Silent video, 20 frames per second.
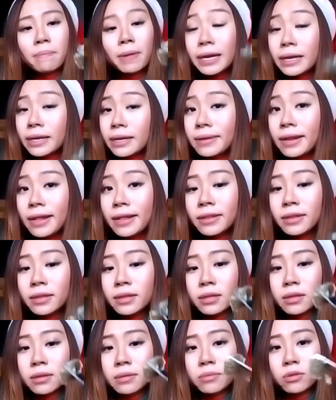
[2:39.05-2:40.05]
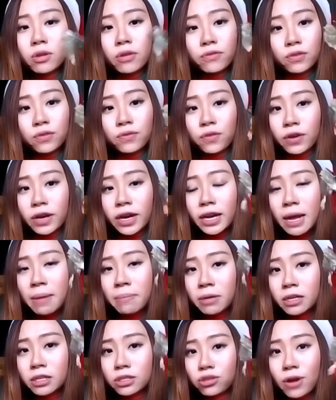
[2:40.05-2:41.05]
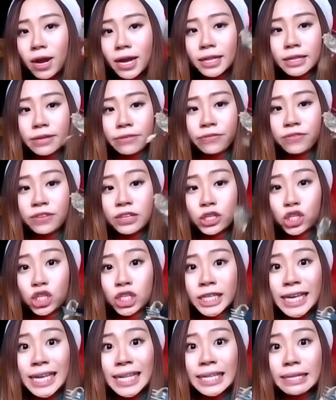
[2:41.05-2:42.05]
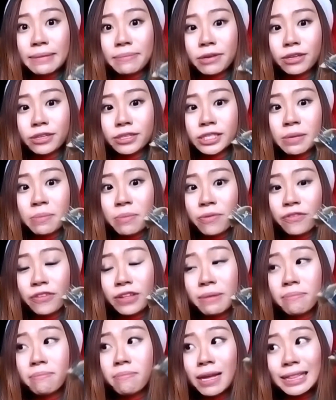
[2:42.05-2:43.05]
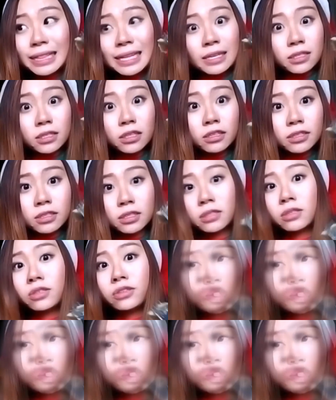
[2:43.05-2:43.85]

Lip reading: But then, not to forget, I'm gonna try the fish skin because some of it might taste good.